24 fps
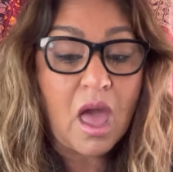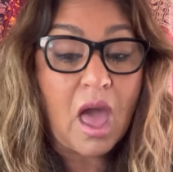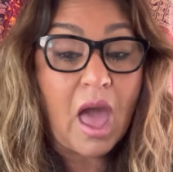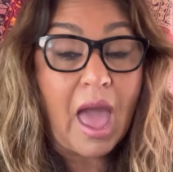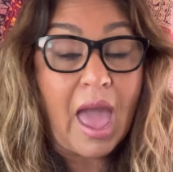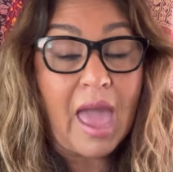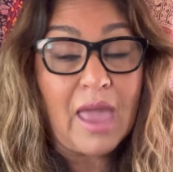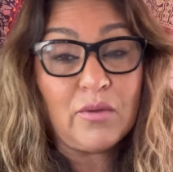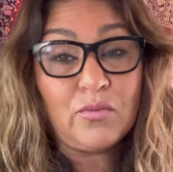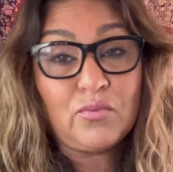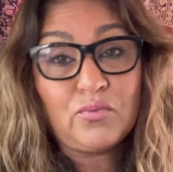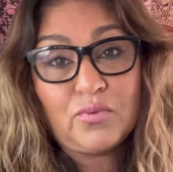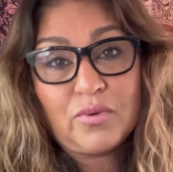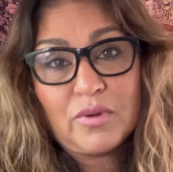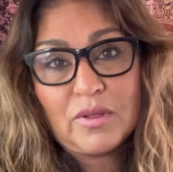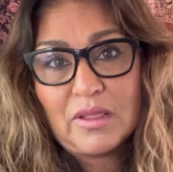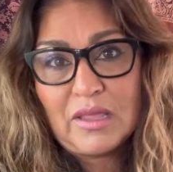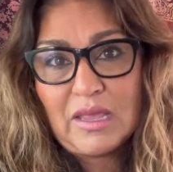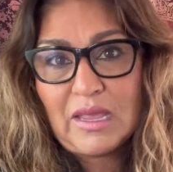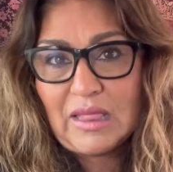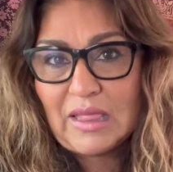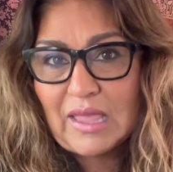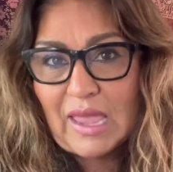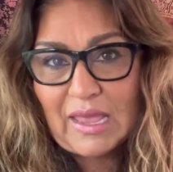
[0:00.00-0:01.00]
I
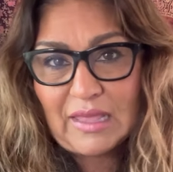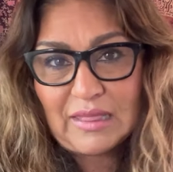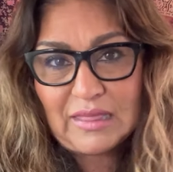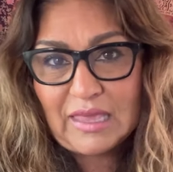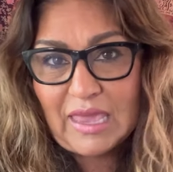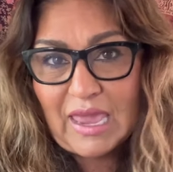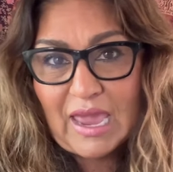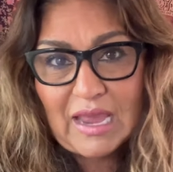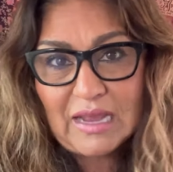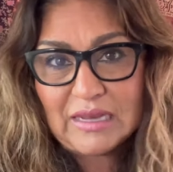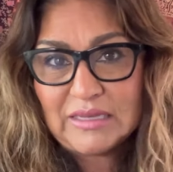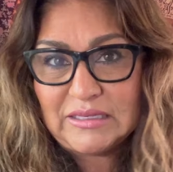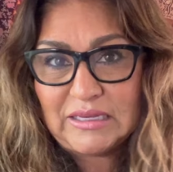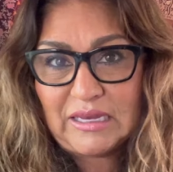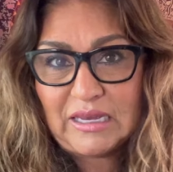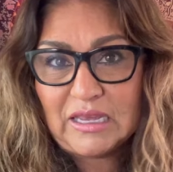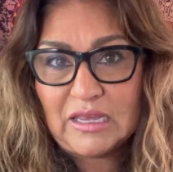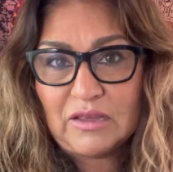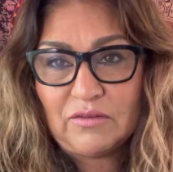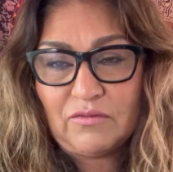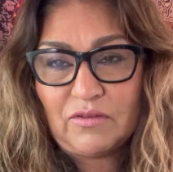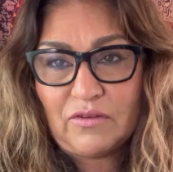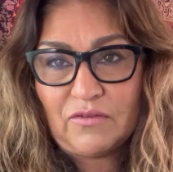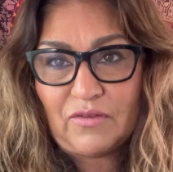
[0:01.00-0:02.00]
really like the idea
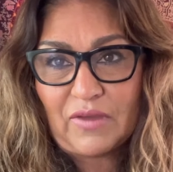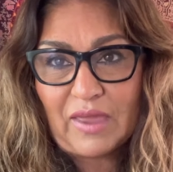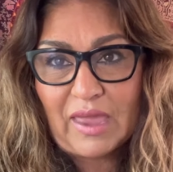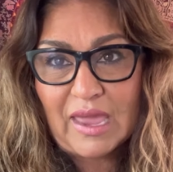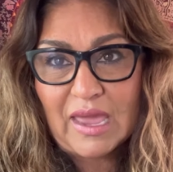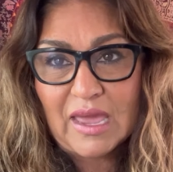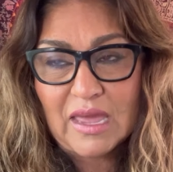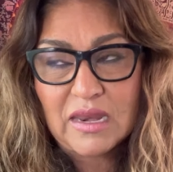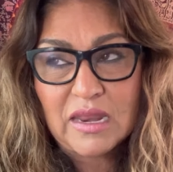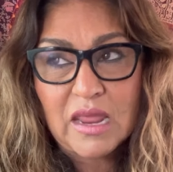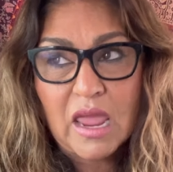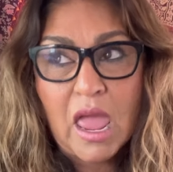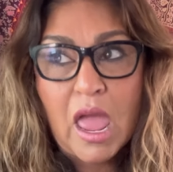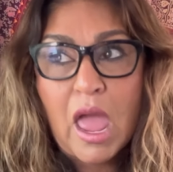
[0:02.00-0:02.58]
of a van,